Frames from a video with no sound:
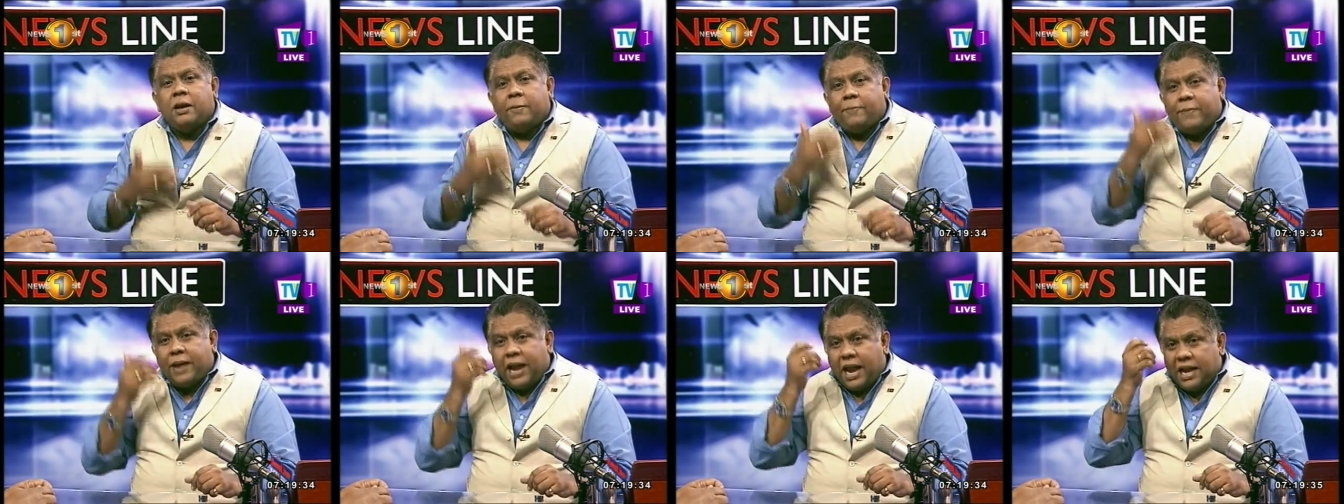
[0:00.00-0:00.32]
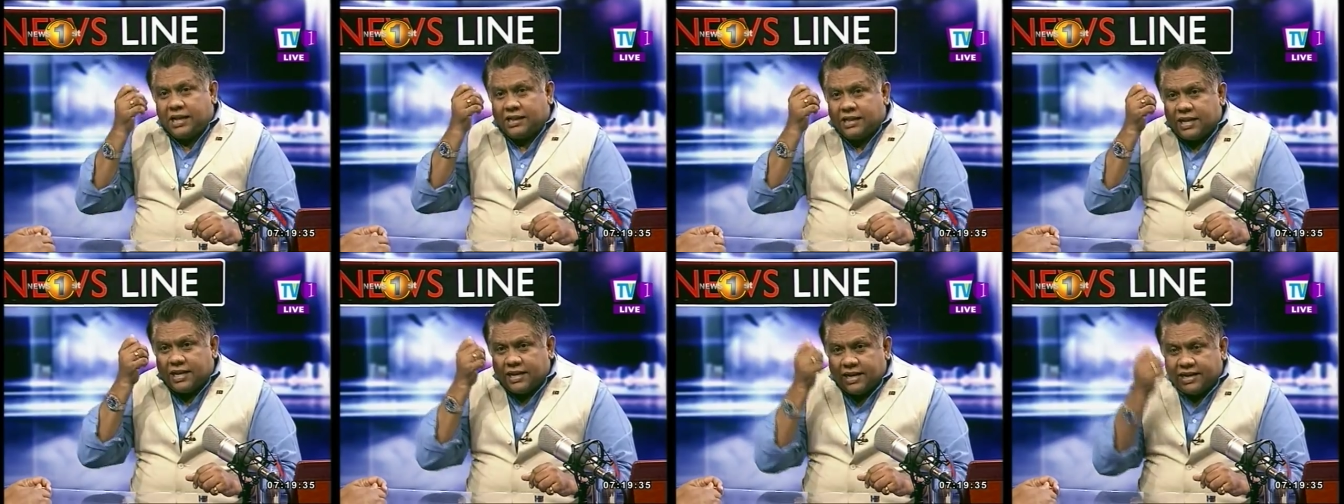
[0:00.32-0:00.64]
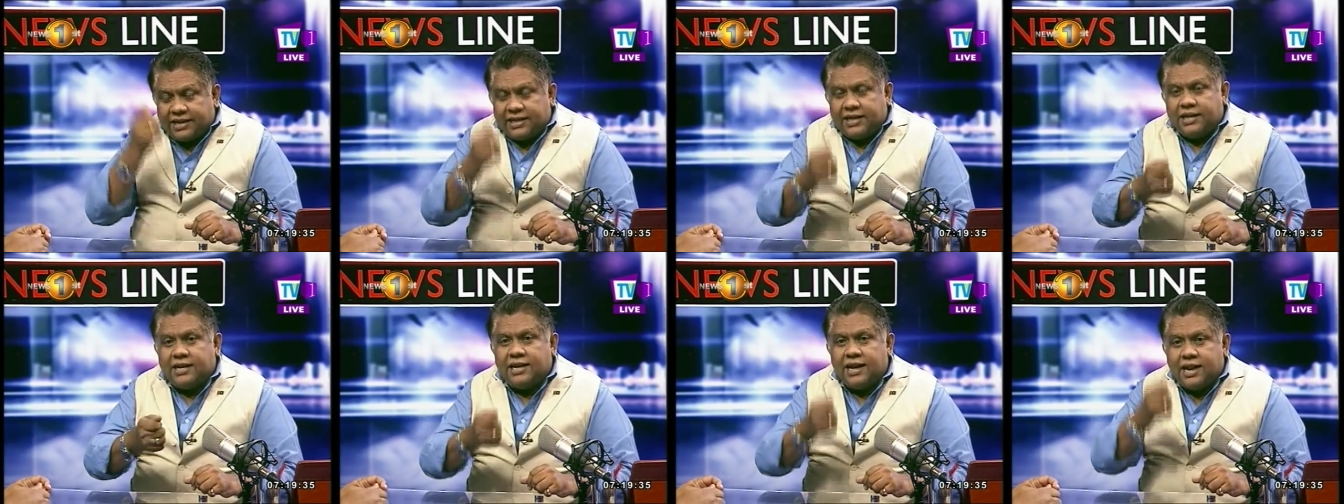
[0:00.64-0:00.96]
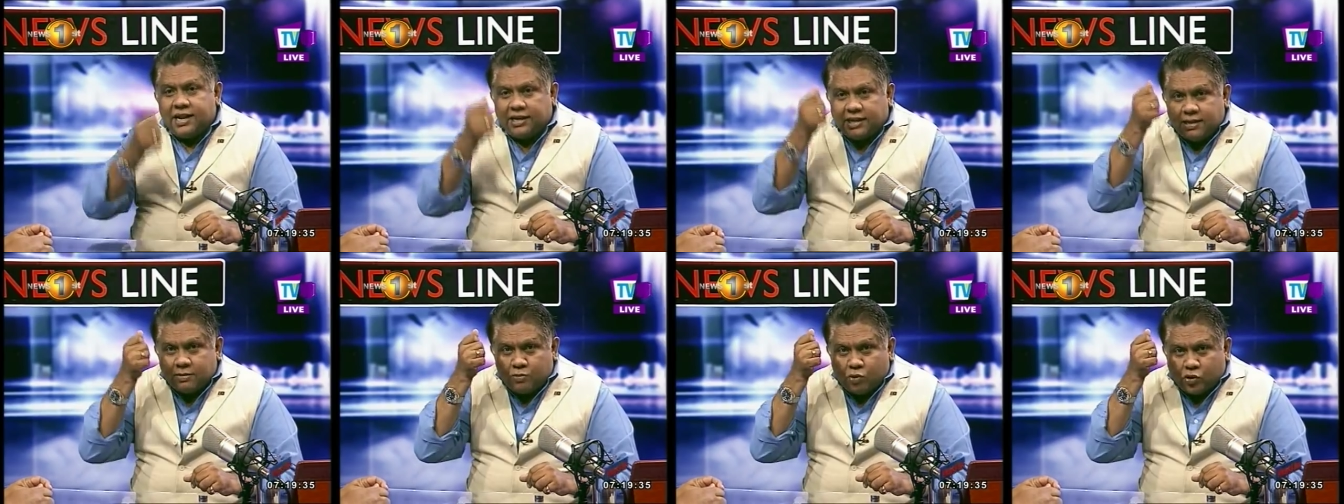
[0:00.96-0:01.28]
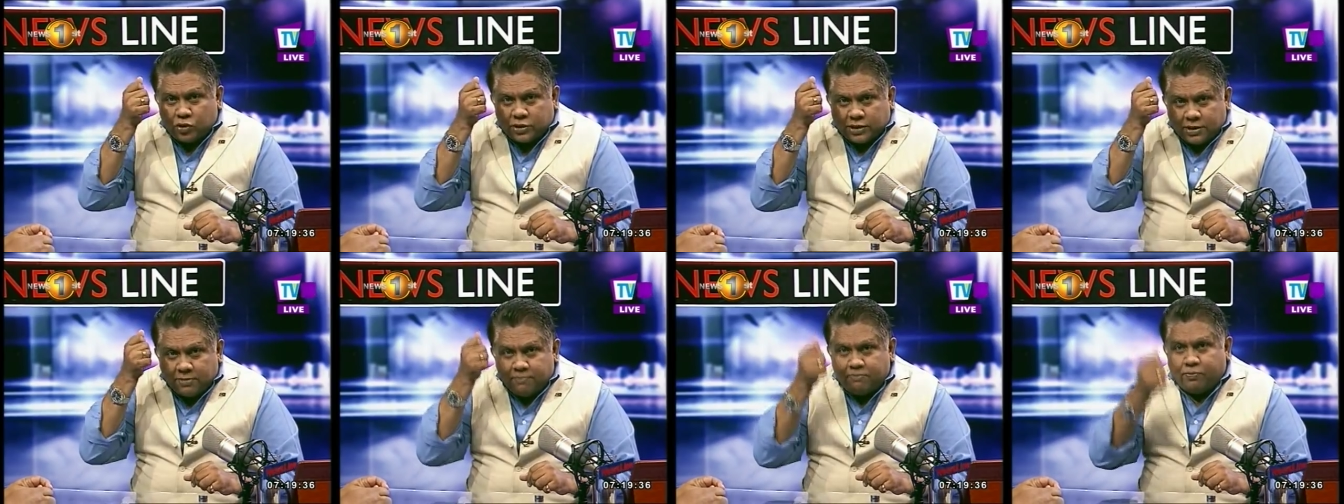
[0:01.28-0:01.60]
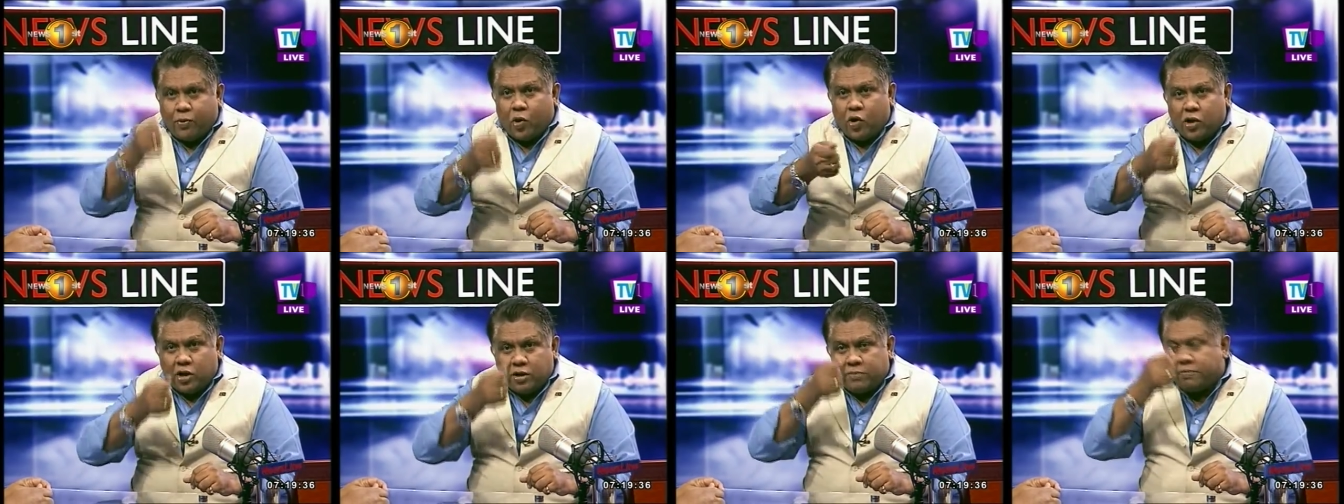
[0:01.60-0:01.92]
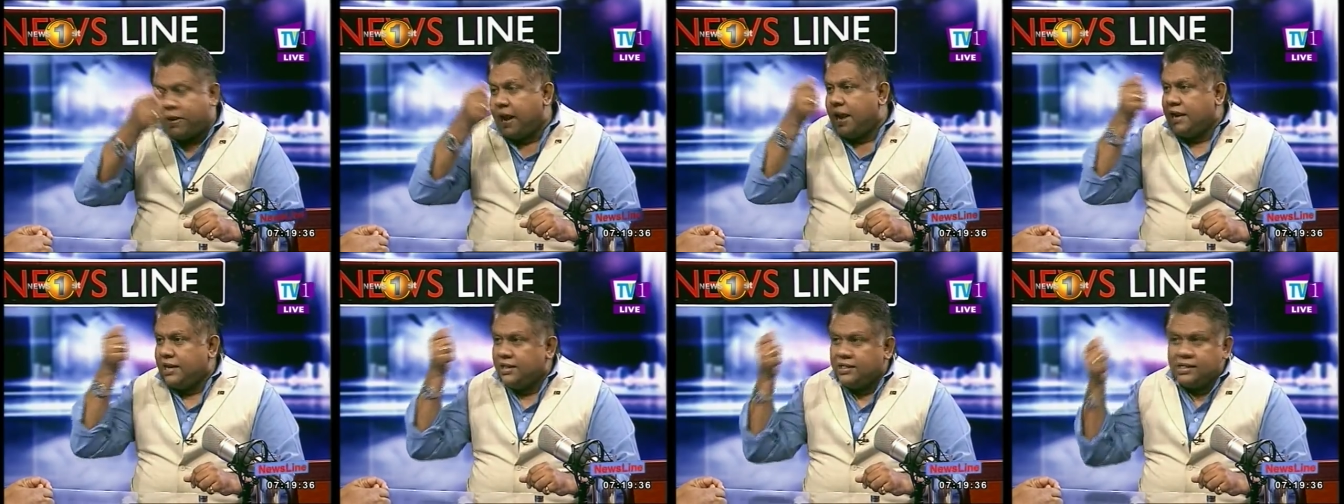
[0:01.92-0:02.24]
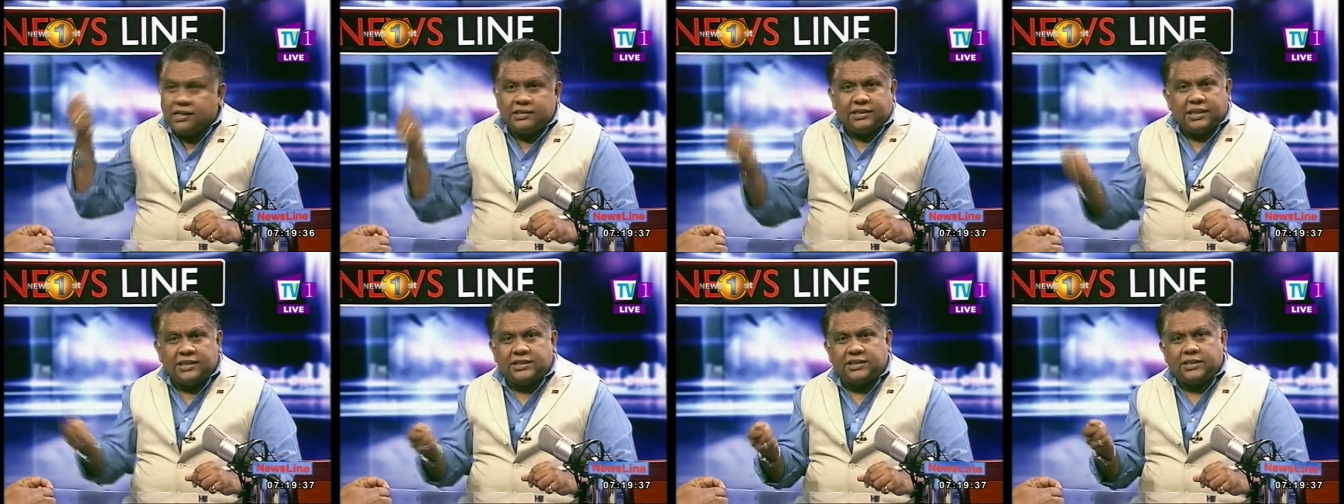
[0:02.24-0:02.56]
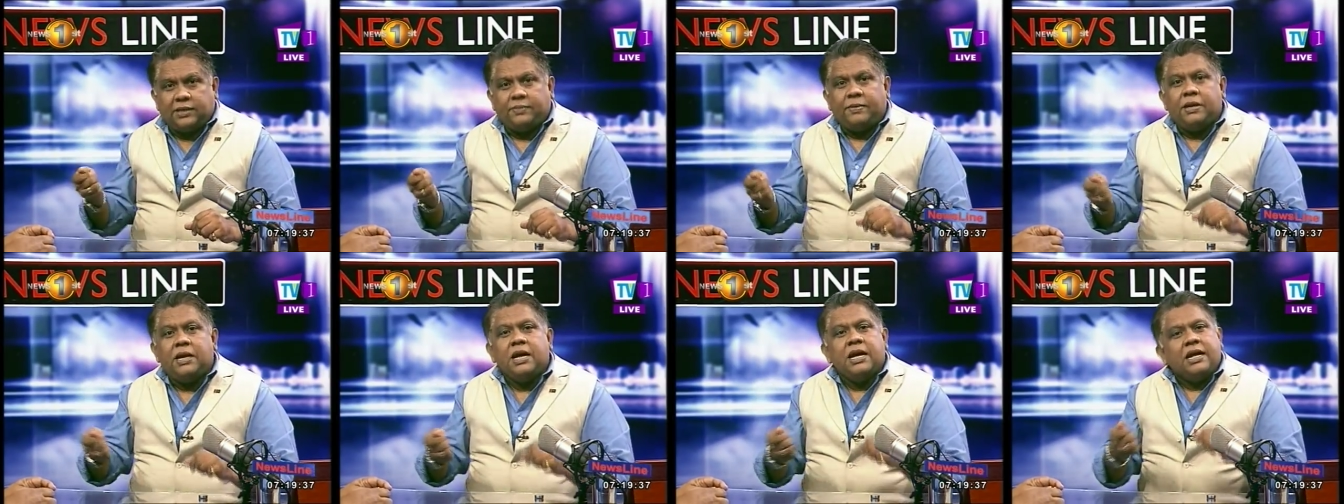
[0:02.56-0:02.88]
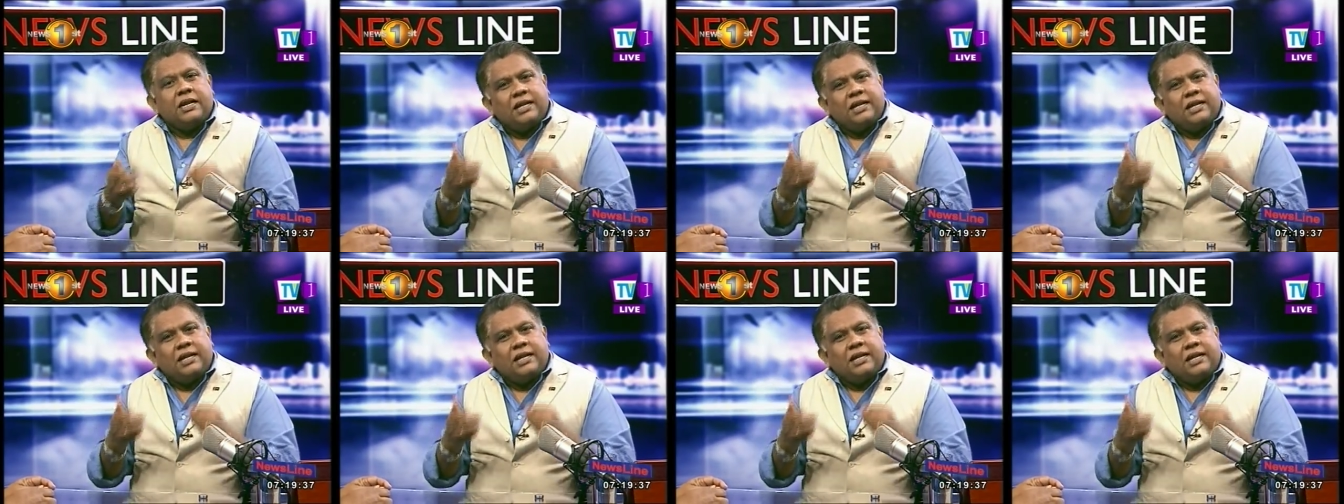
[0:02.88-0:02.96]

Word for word: make the litigation difficult, the most important man in the system.